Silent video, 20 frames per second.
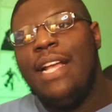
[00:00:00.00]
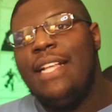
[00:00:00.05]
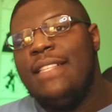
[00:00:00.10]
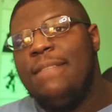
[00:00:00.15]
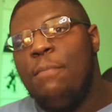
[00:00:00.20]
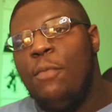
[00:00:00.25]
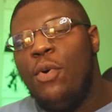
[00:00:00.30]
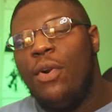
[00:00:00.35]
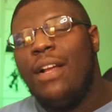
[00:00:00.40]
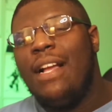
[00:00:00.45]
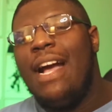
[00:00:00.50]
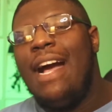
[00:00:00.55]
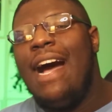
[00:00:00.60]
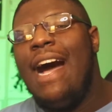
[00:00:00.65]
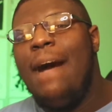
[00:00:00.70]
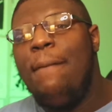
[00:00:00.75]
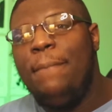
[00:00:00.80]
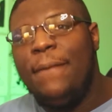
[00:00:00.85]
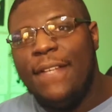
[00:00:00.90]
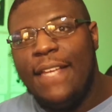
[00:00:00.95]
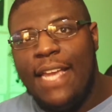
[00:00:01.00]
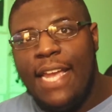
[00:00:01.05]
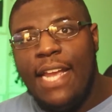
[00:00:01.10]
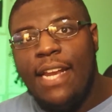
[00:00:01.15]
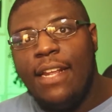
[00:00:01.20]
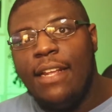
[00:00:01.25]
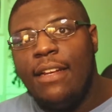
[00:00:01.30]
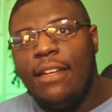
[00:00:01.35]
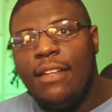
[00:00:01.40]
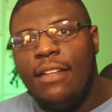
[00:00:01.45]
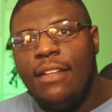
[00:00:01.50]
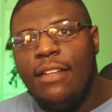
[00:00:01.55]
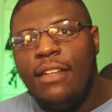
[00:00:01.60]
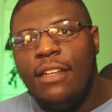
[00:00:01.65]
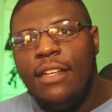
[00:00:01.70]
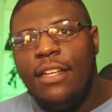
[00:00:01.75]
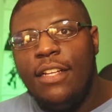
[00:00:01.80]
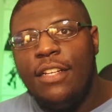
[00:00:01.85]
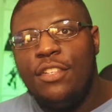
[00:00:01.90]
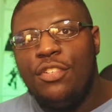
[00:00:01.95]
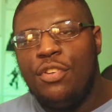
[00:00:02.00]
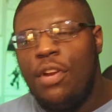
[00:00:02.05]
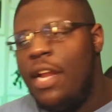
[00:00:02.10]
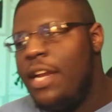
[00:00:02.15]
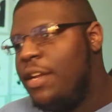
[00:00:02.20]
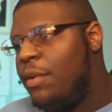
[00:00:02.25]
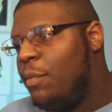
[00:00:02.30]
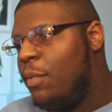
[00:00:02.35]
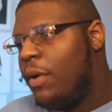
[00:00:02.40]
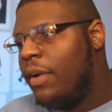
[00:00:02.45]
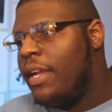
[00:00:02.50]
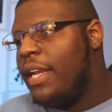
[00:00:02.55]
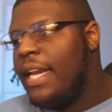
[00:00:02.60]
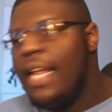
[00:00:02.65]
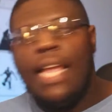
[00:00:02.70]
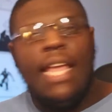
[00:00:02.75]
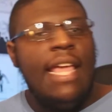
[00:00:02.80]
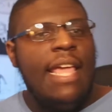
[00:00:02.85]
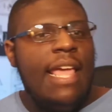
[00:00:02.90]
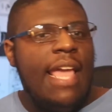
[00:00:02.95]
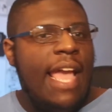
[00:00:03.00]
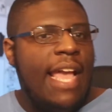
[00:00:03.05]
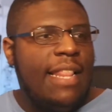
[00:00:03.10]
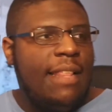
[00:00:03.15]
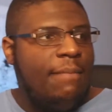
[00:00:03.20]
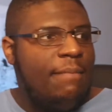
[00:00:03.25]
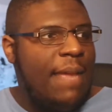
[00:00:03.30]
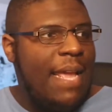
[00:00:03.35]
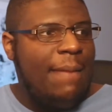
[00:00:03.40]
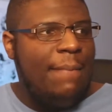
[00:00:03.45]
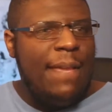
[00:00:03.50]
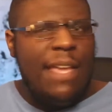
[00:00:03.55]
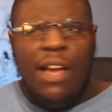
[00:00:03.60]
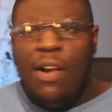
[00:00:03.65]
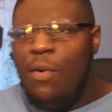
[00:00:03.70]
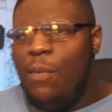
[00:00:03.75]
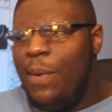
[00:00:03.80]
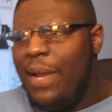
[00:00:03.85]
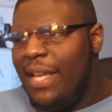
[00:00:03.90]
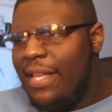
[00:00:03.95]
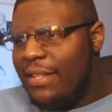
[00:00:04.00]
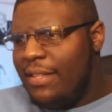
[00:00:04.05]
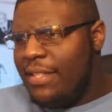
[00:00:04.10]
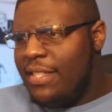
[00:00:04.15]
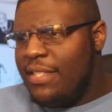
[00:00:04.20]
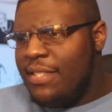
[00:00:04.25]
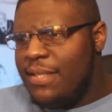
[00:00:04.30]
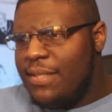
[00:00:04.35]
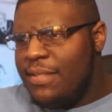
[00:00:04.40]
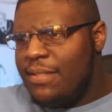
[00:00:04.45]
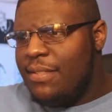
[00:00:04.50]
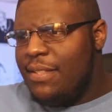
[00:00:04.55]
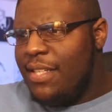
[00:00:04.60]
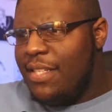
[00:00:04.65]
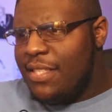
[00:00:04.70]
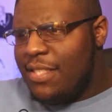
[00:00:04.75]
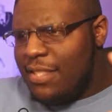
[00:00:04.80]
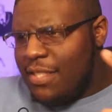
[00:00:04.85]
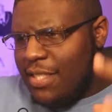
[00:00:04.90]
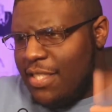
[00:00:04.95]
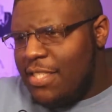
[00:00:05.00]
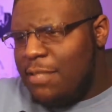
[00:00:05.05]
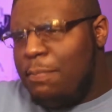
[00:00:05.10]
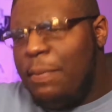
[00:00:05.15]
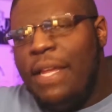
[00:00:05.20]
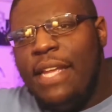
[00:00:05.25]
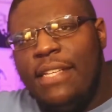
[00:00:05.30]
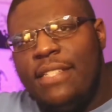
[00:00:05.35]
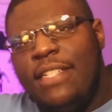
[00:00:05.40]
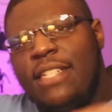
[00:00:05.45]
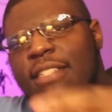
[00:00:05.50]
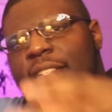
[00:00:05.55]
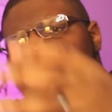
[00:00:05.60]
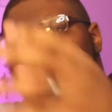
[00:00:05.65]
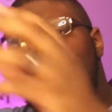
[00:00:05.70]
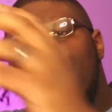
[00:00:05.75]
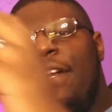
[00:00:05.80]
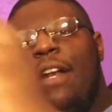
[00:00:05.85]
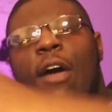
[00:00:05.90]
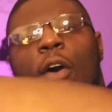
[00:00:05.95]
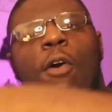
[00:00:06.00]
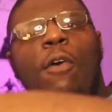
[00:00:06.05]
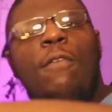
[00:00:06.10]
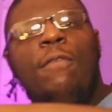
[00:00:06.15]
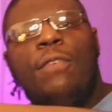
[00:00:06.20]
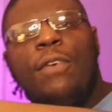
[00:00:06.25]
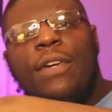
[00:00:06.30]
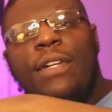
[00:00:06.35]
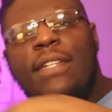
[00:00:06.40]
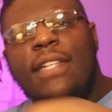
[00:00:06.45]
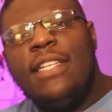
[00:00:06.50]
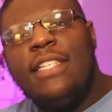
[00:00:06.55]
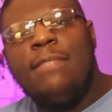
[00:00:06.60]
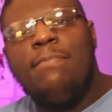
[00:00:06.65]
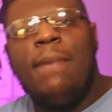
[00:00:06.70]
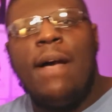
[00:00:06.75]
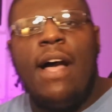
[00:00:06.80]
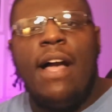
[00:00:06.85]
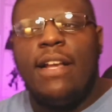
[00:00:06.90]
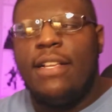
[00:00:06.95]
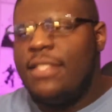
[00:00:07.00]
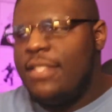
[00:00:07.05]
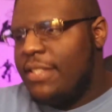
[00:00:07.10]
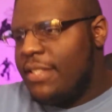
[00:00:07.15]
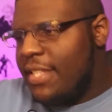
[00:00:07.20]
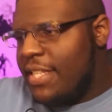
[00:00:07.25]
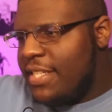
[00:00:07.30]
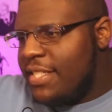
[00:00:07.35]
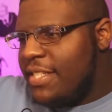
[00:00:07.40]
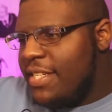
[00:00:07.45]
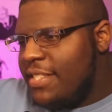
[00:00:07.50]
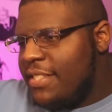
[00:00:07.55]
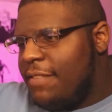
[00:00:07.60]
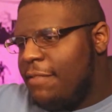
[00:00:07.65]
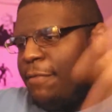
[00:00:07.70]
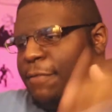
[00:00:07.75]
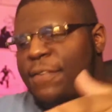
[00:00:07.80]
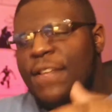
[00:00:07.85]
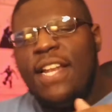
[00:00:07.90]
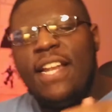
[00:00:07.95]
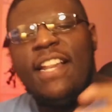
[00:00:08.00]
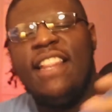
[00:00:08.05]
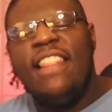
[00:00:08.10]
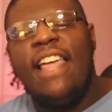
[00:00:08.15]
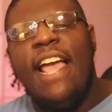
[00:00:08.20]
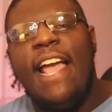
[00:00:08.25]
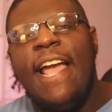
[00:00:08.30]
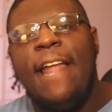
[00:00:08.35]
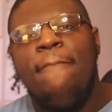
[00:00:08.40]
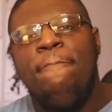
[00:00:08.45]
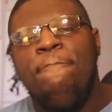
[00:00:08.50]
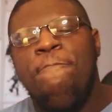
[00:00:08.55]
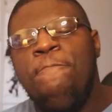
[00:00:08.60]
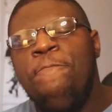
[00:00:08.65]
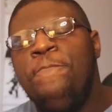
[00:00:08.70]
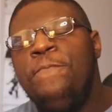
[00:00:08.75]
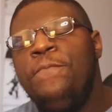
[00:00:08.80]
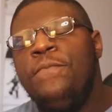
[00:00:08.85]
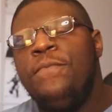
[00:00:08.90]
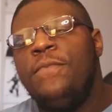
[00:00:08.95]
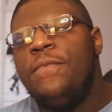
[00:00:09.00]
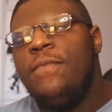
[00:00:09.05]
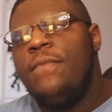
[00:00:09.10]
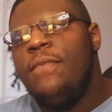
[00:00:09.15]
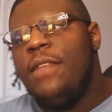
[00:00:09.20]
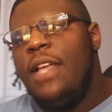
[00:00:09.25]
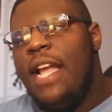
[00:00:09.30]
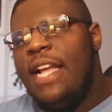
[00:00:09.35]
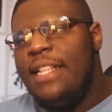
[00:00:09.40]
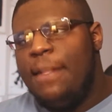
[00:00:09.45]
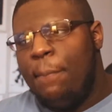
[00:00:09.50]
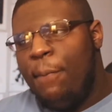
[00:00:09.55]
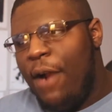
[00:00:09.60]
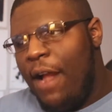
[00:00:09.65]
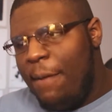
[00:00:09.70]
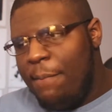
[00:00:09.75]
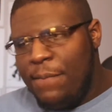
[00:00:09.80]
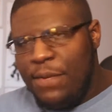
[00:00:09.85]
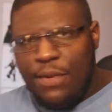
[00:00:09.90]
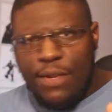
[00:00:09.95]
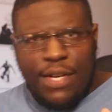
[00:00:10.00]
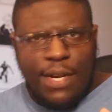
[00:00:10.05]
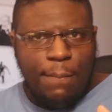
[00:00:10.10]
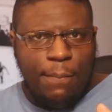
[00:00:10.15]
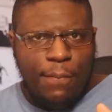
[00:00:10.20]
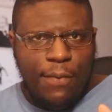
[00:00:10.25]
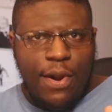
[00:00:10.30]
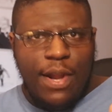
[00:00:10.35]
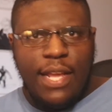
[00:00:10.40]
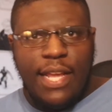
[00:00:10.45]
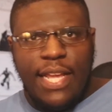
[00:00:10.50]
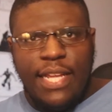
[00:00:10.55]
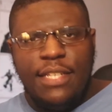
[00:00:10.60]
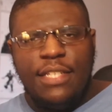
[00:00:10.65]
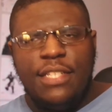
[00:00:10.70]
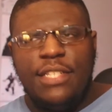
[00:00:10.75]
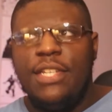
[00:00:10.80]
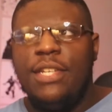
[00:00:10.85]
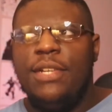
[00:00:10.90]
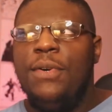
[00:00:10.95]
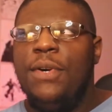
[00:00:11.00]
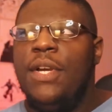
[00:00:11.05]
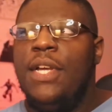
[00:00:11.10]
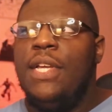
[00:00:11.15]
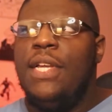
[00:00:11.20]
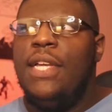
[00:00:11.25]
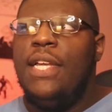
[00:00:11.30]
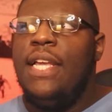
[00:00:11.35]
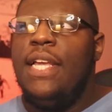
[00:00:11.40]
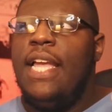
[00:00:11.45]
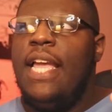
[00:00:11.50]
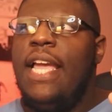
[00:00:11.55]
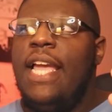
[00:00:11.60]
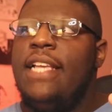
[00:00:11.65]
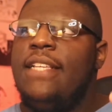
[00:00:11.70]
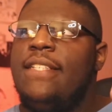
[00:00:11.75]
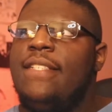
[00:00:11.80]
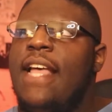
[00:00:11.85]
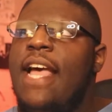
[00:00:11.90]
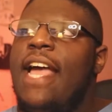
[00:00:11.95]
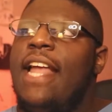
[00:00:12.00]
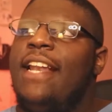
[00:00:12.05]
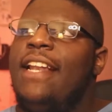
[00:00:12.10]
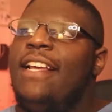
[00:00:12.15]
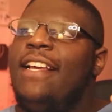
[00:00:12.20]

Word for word: it's more complicated trying to work in it. And then maybe, oh, wait, this. This, this piece doesn't fit over in this box and this doesn't fit in that and the problem you end up running into is that